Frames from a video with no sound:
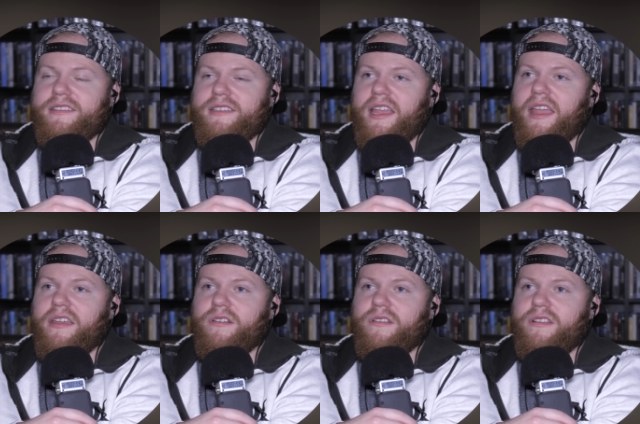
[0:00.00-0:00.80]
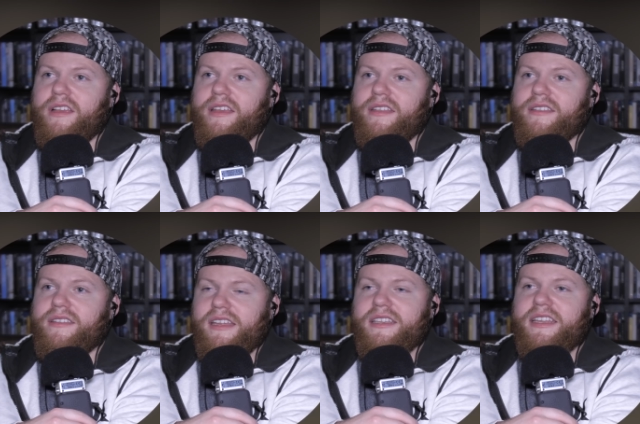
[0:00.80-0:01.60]
scale and
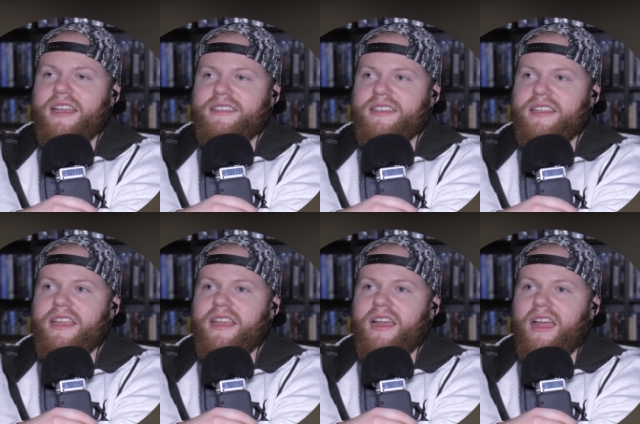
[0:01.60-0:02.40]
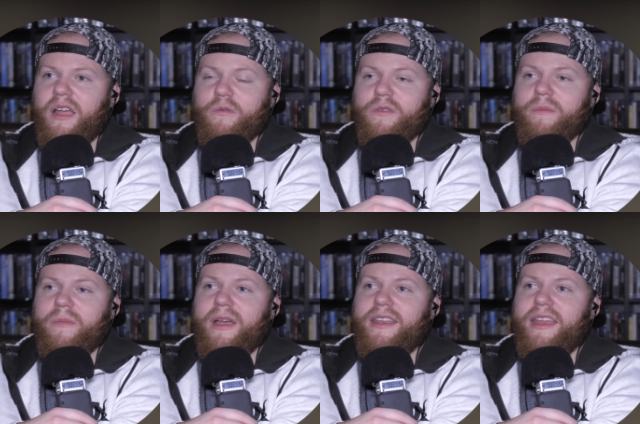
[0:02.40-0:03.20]
intensity, I wouldn't
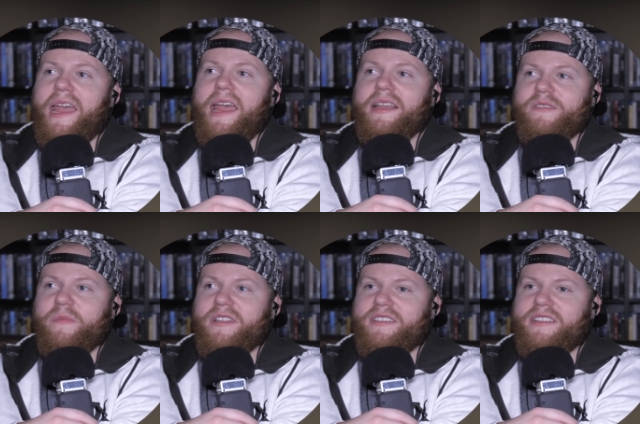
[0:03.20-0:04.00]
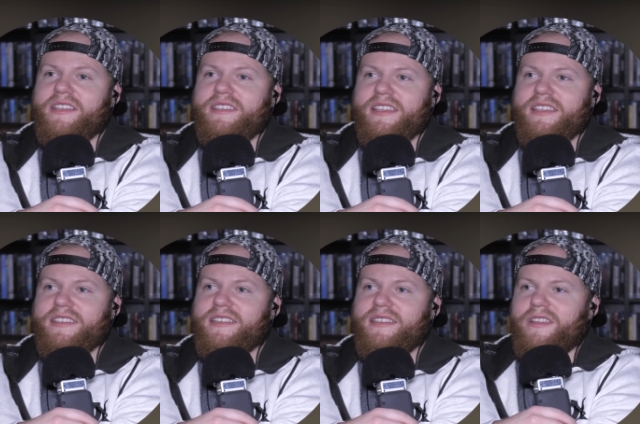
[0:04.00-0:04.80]
mind it as much this
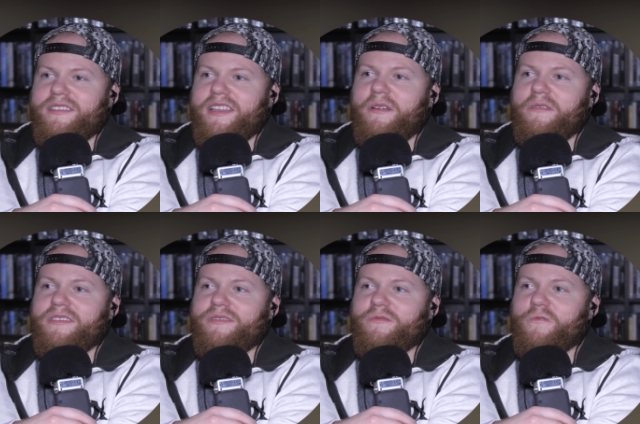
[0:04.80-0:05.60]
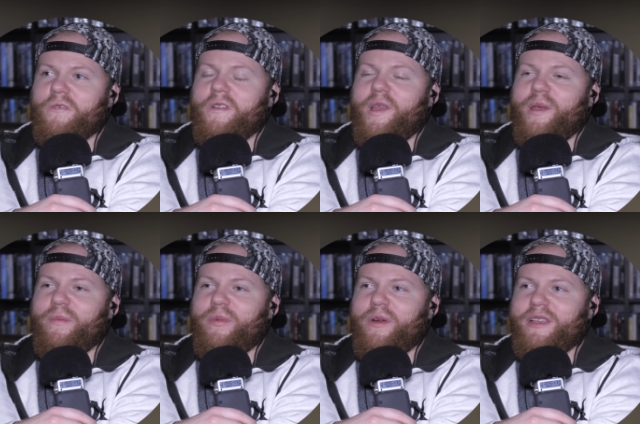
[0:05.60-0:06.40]
season, because that was really
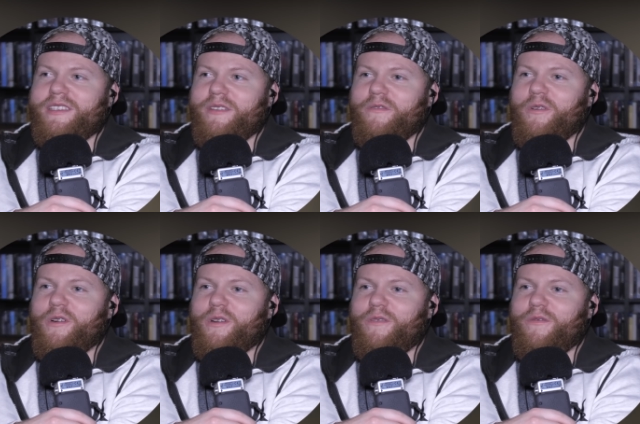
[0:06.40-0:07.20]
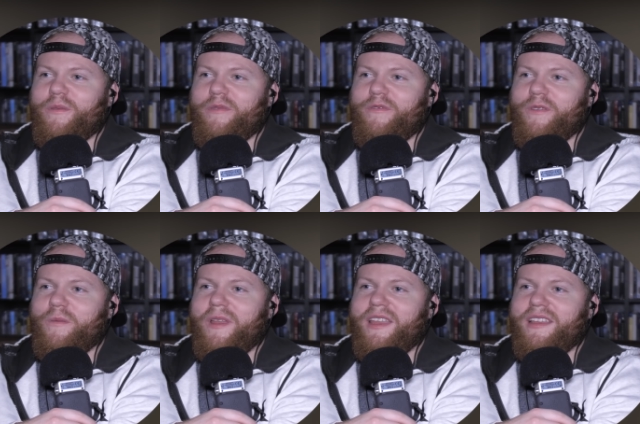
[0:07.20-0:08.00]
impressive work from a
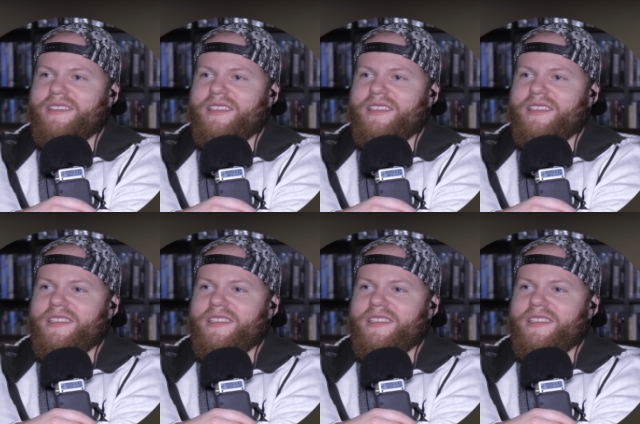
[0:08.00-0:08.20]
filmmaking